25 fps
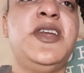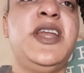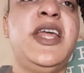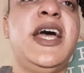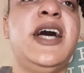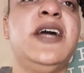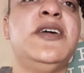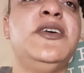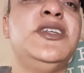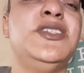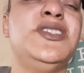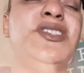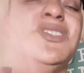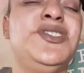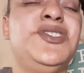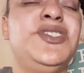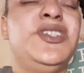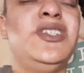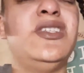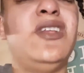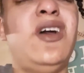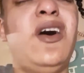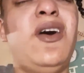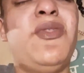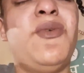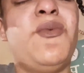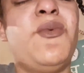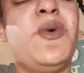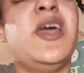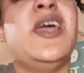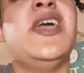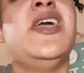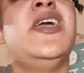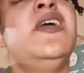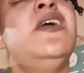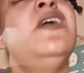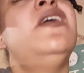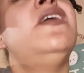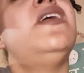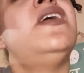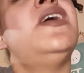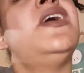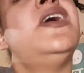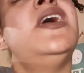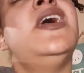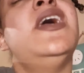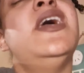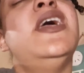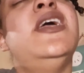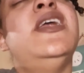Now is. And she's all the way
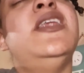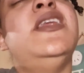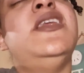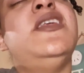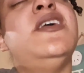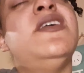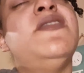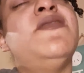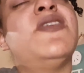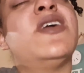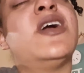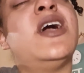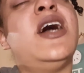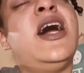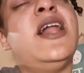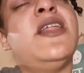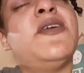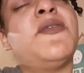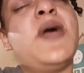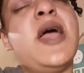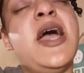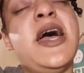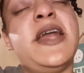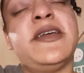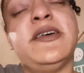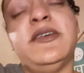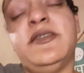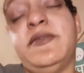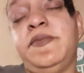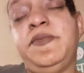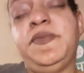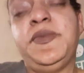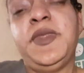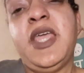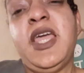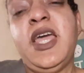in Denver, Colorado.